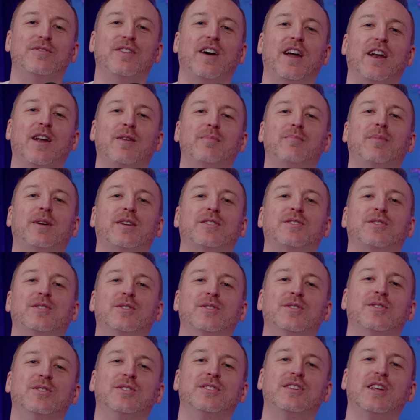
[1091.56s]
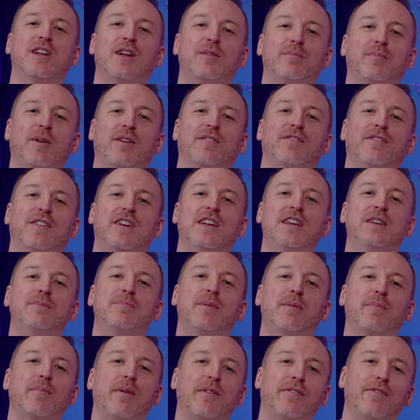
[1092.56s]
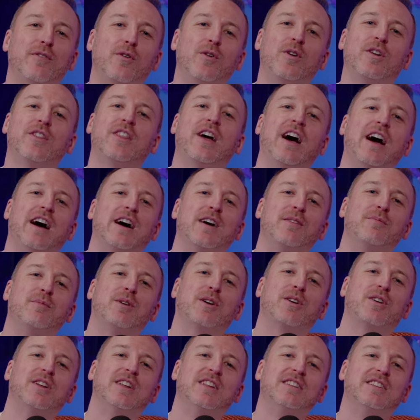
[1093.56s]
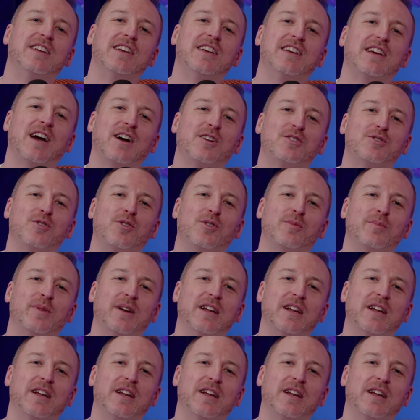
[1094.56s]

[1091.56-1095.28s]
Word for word: from number two to number three, but before that, we're going to take a short